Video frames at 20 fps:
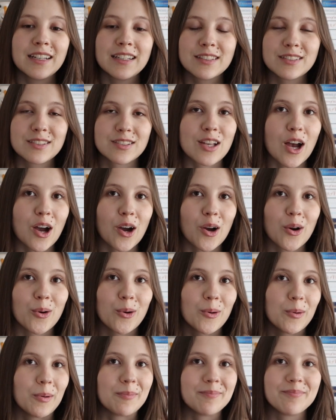
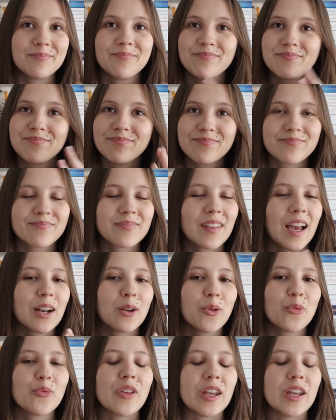so I don't